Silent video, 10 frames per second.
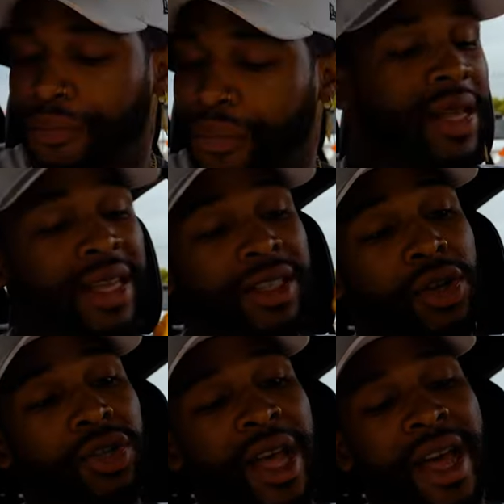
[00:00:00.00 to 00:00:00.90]
These
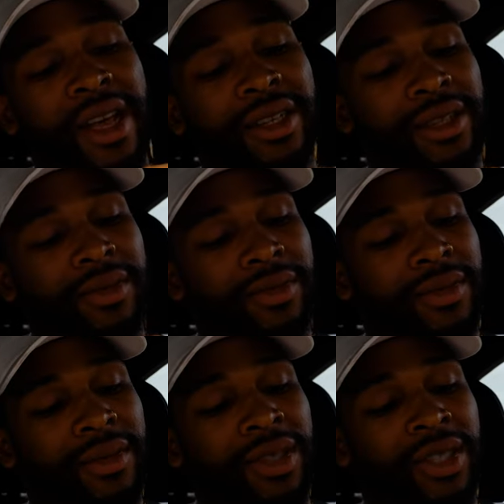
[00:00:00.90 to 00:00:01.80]
little things,
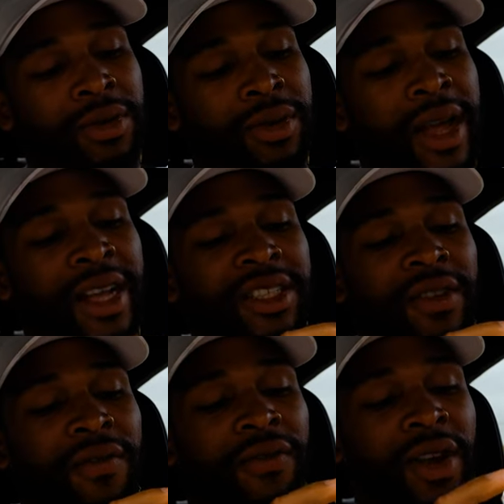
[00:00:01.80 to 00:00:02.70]
so nice
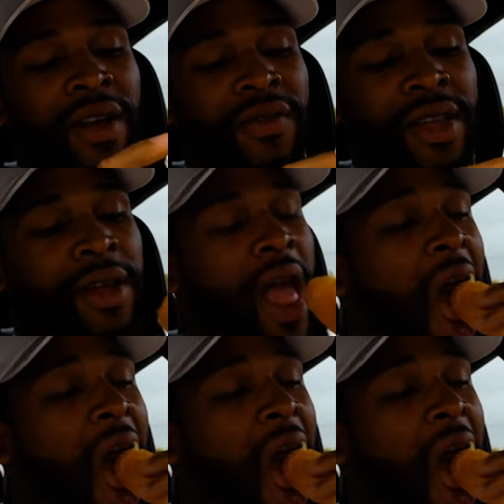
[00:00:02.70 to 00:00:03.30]
and fluffy.